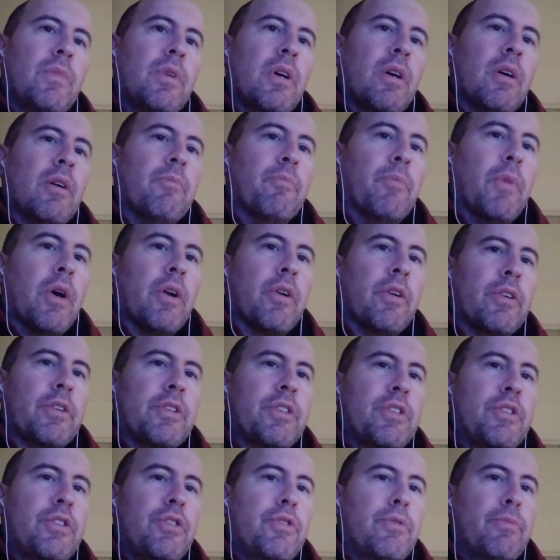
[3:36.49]

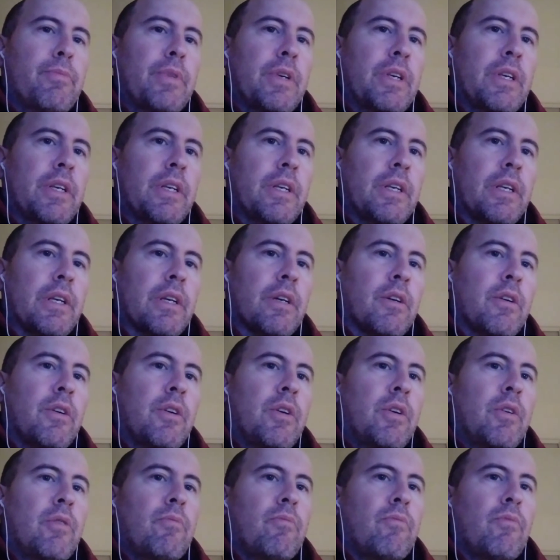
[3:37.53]
monarchs to be,
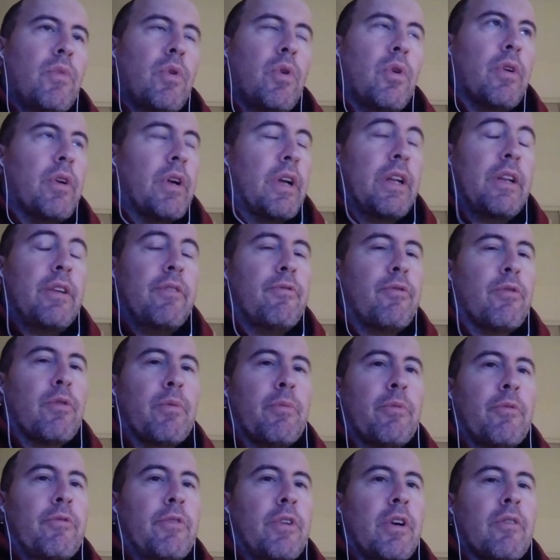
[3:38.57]
or any
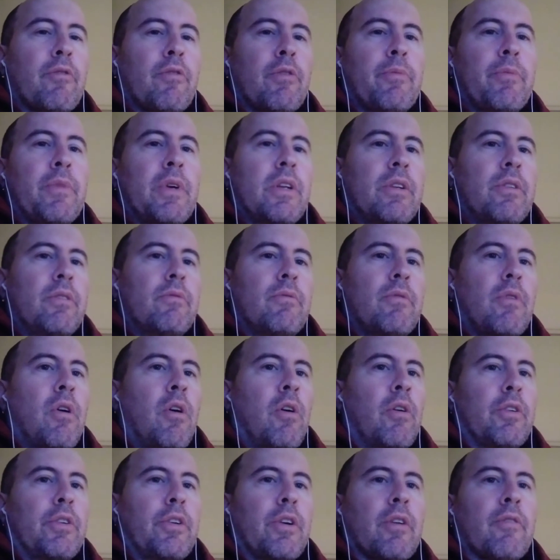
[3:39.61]
form of government,
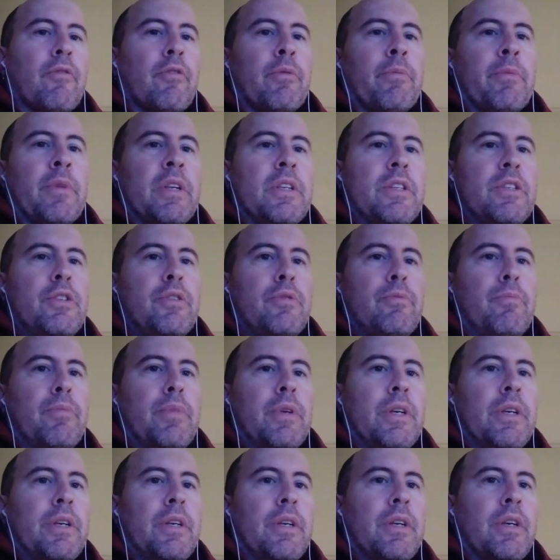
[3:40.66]
all government to
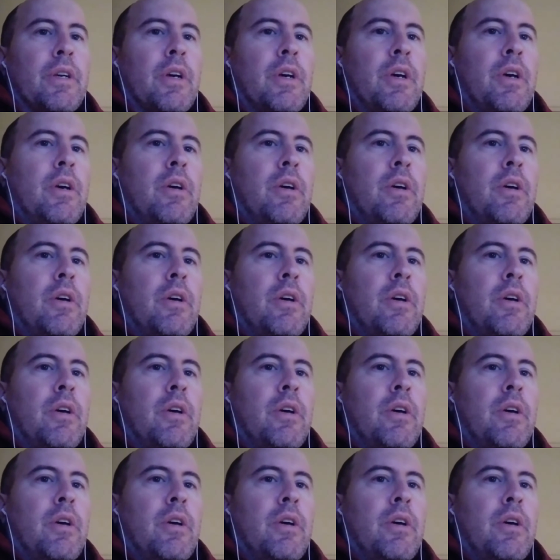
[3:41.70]
be